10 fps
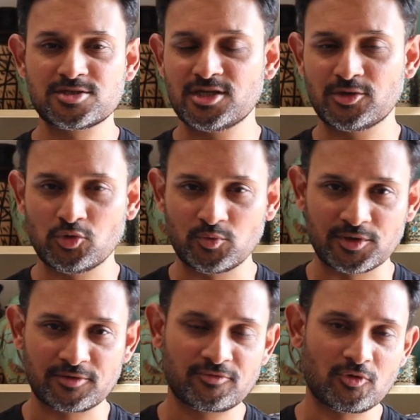take
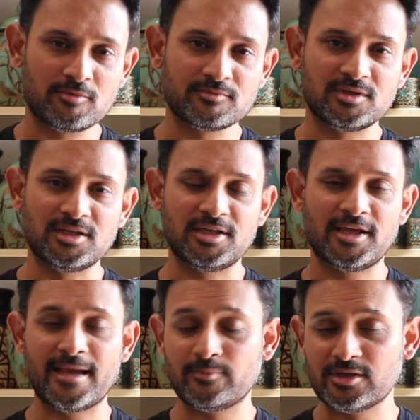over from
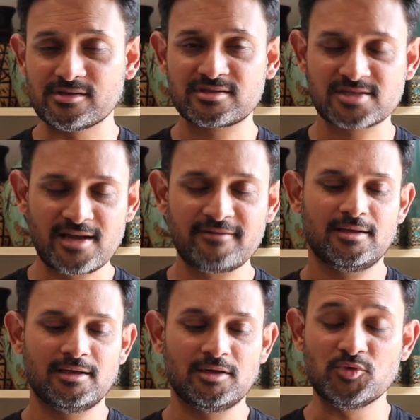the ambulance staff.
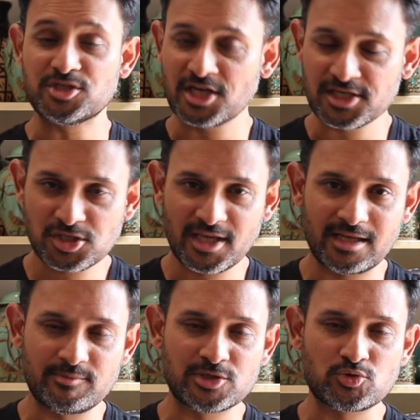We changed the
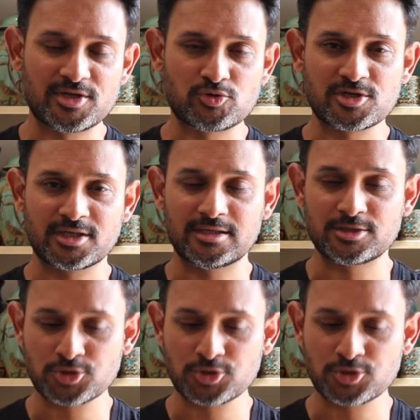LMA to endotracheal